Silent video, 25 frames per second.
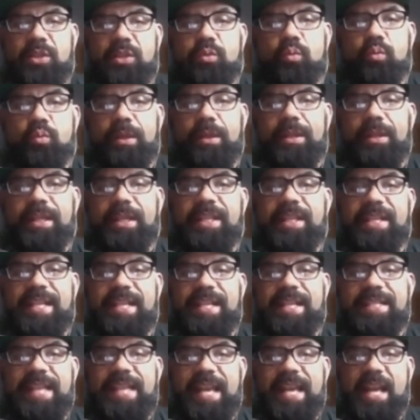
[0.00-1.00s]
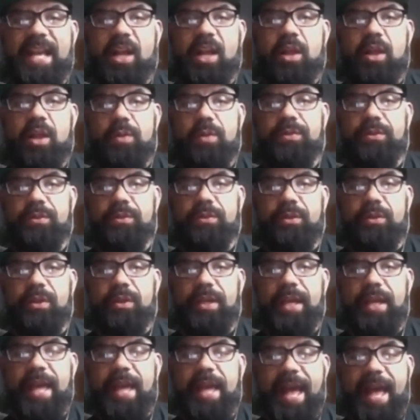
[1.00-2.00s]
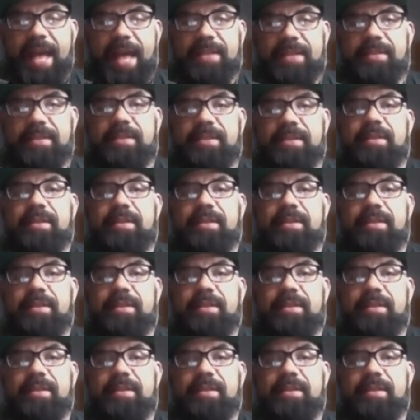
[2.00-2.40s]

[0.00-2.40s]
really need to take a closer look at